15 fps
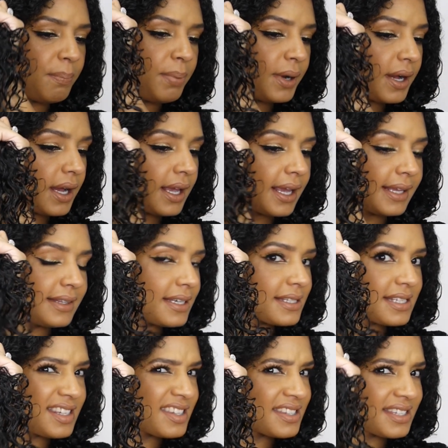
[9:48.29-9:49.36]
but it
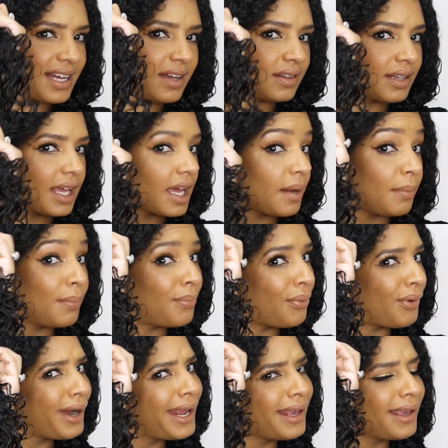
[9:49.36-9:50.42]
doesn't sound like I'm
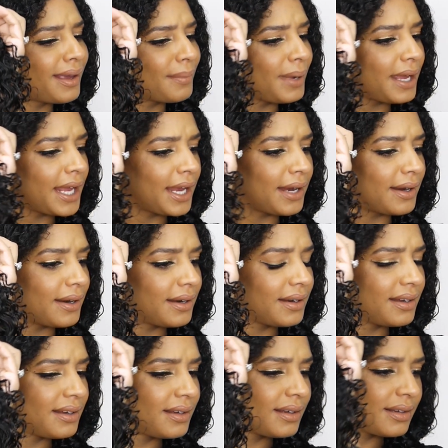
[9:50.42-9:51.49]
breaking my
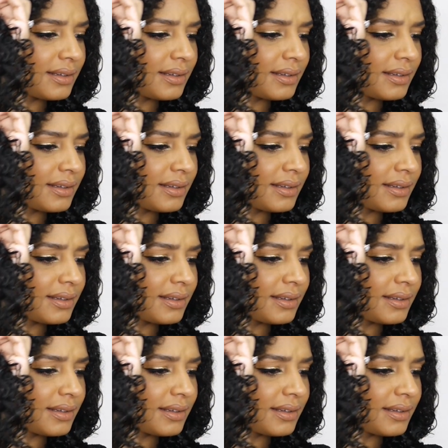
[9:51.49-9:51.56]
hair.